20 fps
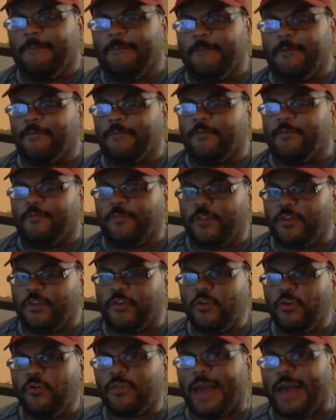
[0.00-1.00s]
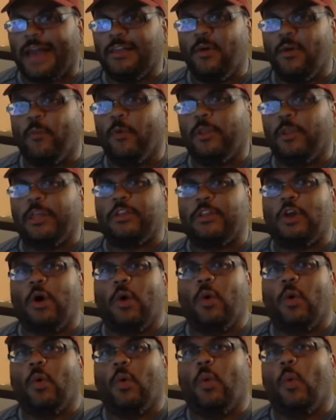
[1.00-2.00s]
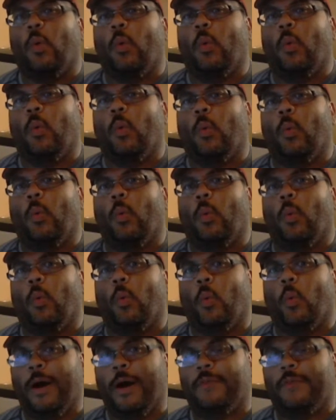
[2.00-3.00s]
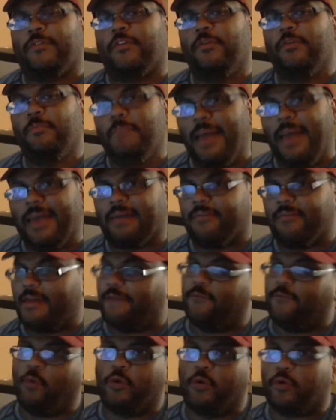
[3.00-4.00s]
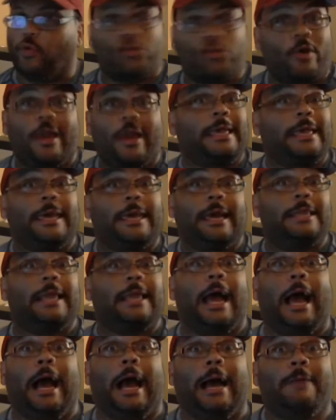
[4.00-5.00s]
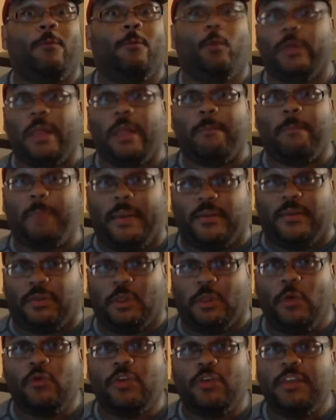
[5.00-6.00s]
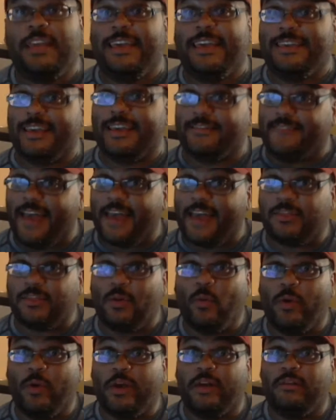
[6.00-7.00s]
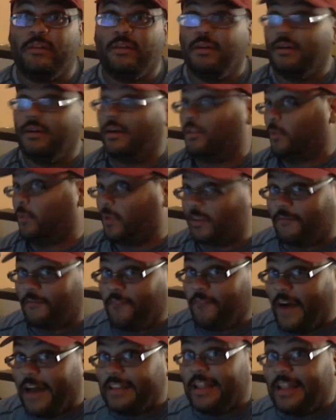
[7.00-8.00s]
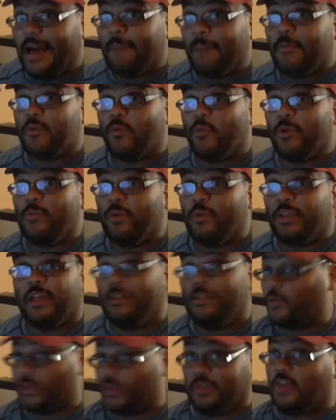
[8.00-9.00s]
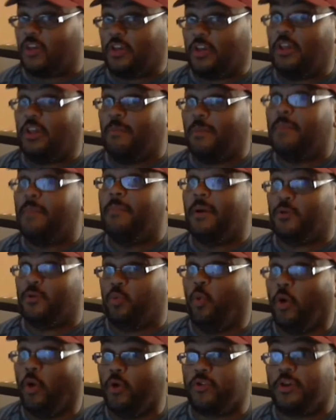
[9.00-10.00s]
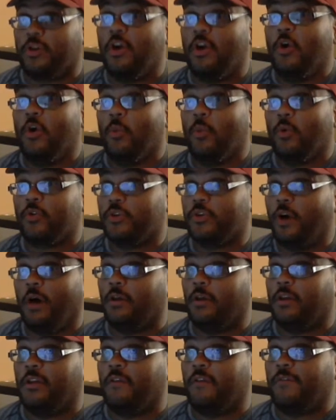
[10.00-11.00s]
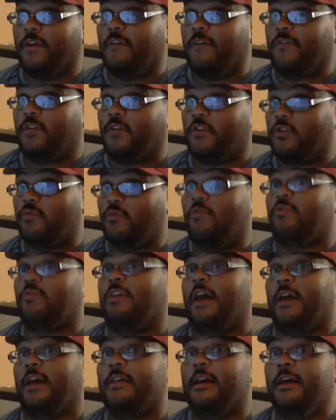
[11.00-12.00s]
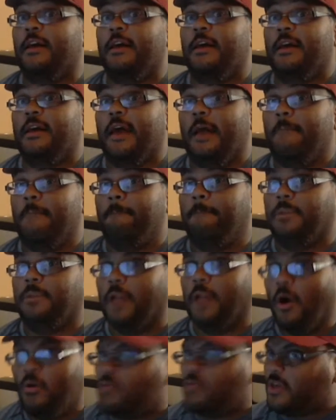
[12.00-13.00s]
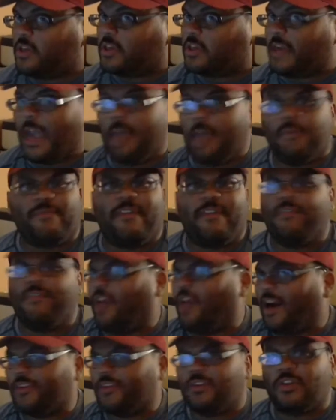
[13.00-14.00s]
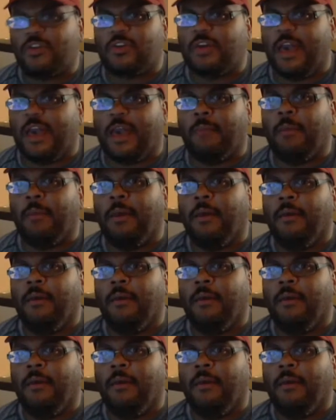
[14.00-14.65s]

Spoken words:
For the Sooners, I don't really know what to make of that fourth quarter. Again, winning beats losing. You take the win, and there is a fine line between winning and losing. This could have been a much worse result, and if the Sooners had blown this game, if they'd lost this game,